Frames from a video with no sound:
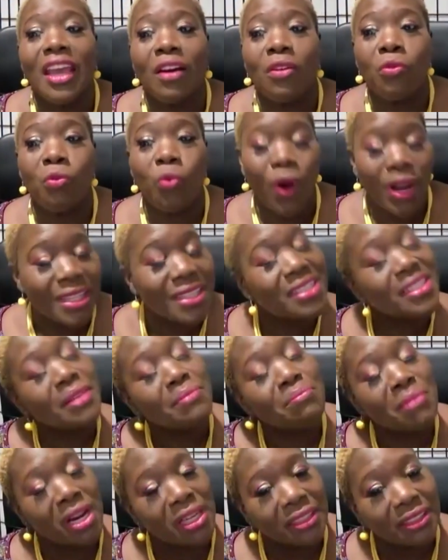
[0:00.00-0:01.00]
once a
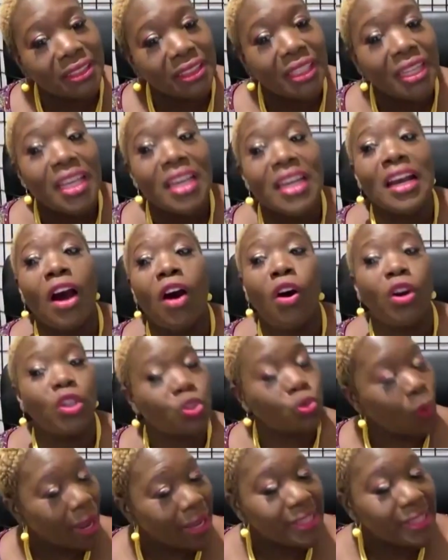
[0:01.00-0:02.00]
month or
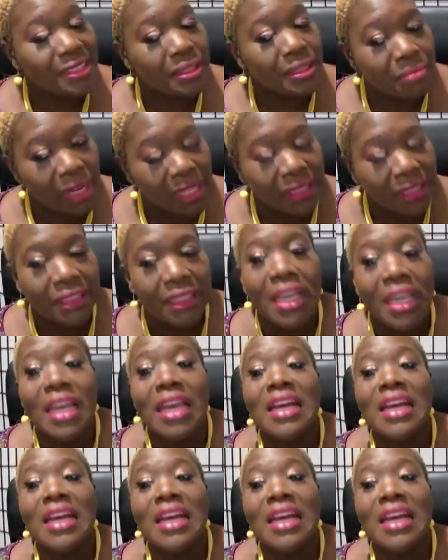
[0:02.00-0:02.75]
twice a month